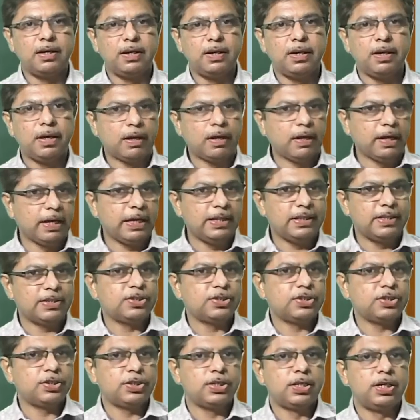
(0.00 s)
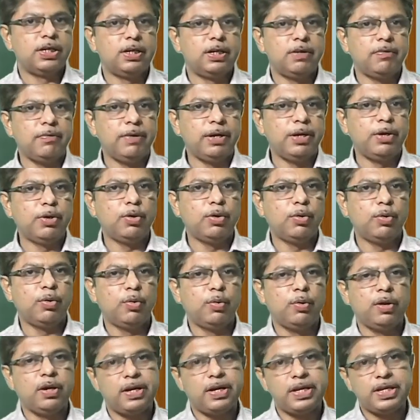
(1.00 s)
in this third video,
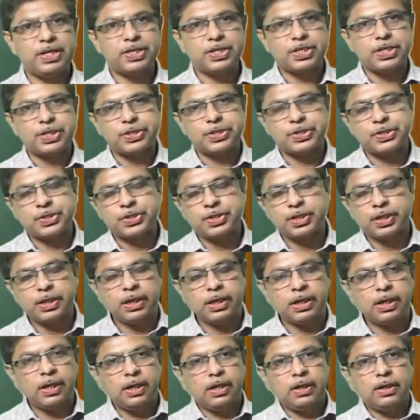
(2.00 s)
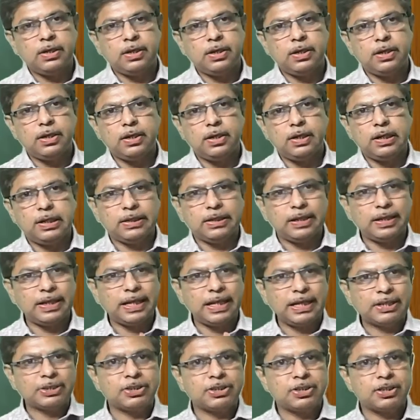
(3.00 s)
we'll discuss the
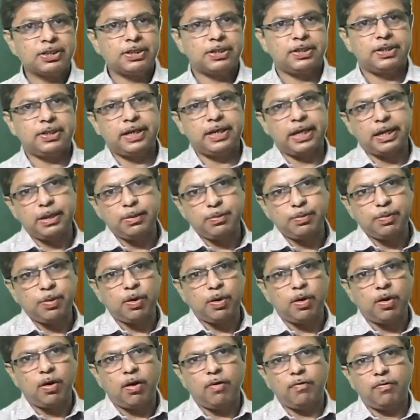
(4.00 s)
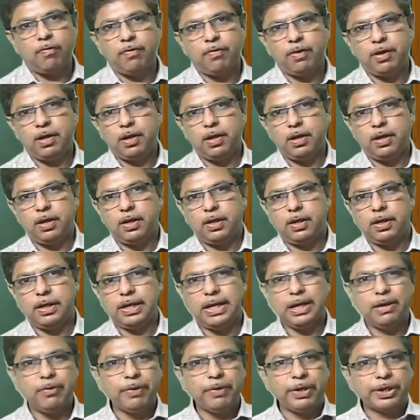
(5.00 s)
next type of
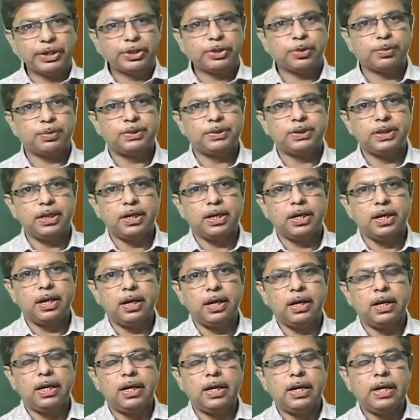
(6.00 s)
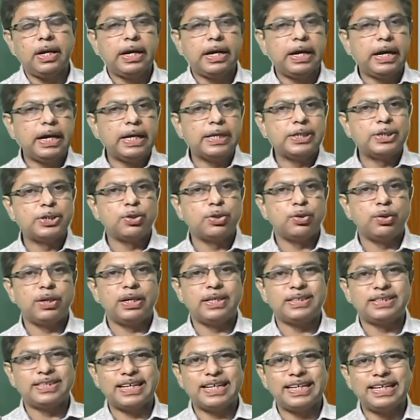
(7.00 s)
equation of circle. It is known as
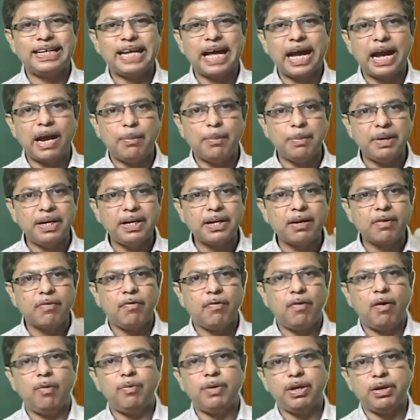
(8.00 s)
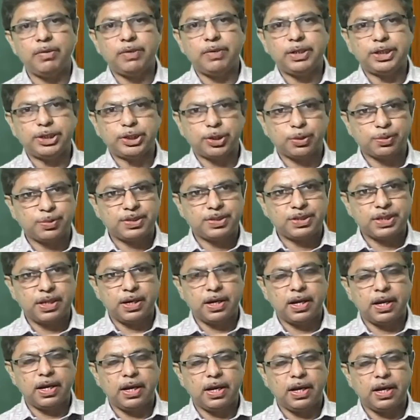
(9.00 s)
a diameter form equation of
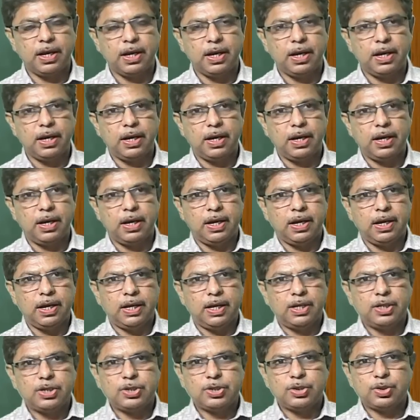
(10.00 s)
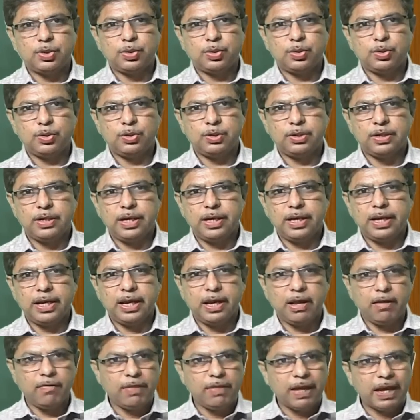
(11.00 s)
circle. So,
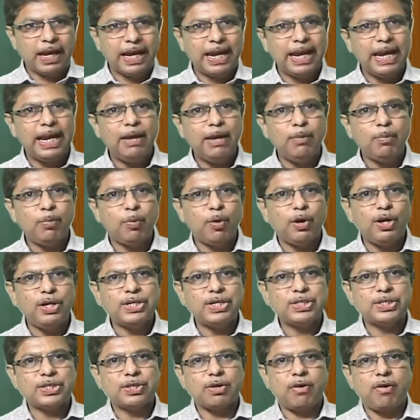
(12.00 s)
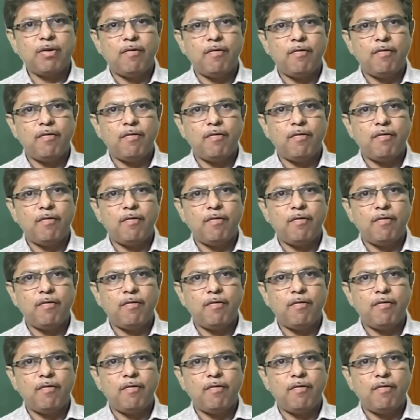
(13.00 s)
if the endpoints of